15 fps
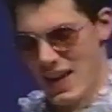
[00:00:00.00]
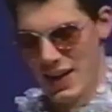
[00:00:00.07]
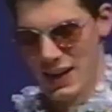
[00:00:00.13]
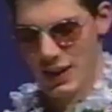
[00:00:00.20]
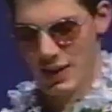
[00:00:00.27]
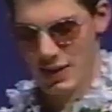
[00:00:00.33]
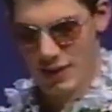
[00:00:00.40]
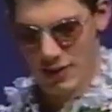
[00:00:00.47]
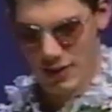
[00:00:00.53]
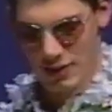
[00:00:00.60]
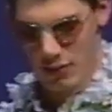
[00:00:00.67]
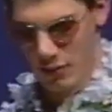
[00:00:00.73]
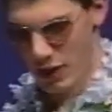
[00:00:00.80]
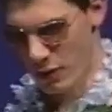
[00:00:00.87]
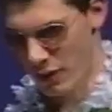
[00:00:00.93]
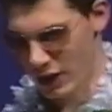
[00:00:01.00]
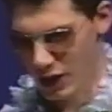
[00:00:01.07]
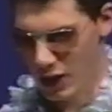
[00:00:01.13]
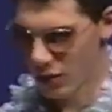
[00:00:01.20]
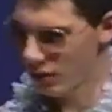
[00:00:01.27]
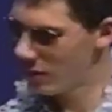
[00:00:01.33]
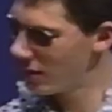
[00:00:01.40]
Annie, where do you want to
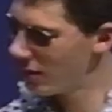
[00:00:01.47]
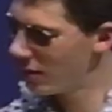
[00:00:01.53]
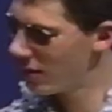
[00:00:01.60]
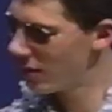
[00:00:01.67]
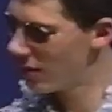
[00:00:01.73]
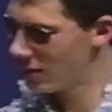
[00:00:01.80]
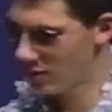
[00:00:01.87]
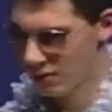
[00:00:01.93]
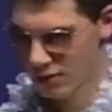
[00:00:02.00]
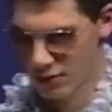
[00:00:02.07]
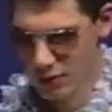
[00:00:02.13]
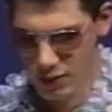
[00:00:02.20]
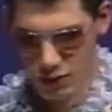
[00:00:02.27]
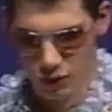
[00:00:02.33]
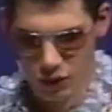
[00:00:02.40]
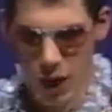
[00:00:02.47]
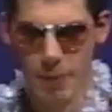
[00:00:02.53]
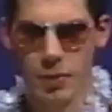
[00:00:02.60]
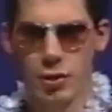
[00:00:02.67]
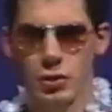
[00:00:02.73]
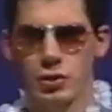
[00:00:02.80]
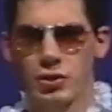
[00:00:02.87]
go? Uh, tropical drinks.
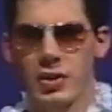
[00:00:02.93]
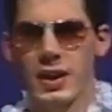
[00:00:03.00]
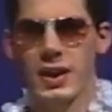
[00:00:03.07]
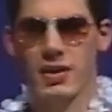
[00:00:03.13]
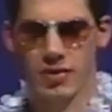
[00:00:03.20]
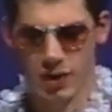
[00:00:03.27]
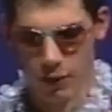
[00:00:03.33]
Tropical drinks.